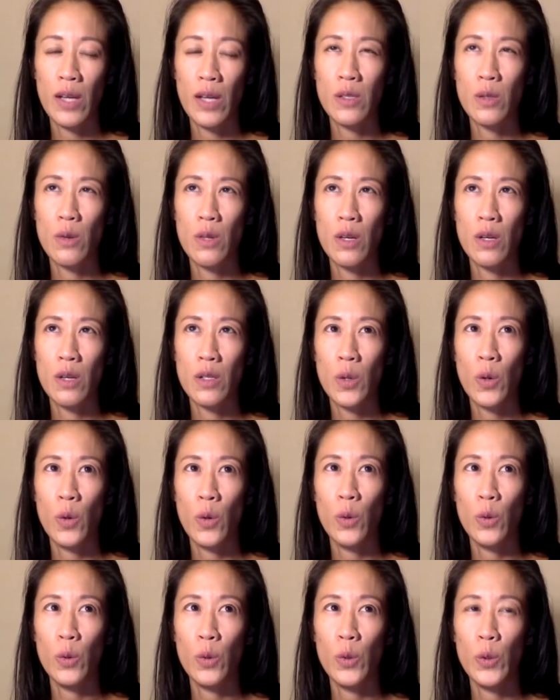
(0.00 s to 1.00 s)
So there's a
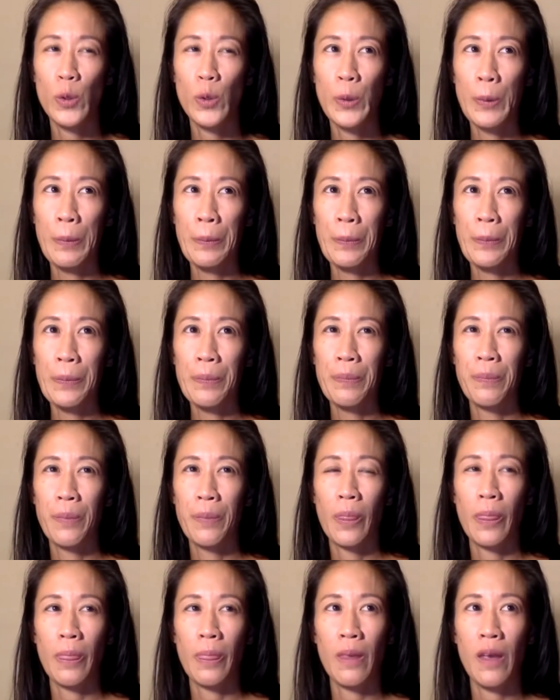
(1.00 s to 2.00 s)
whole
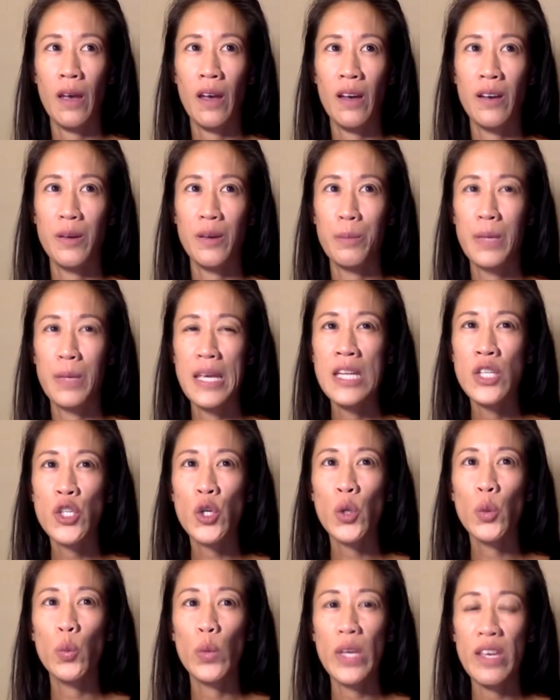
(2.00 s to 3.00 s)

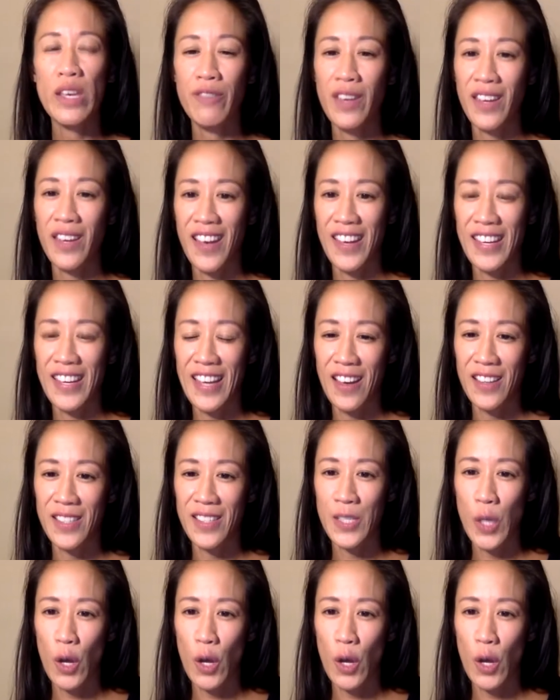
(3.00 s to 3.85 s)
interweaving, I guess,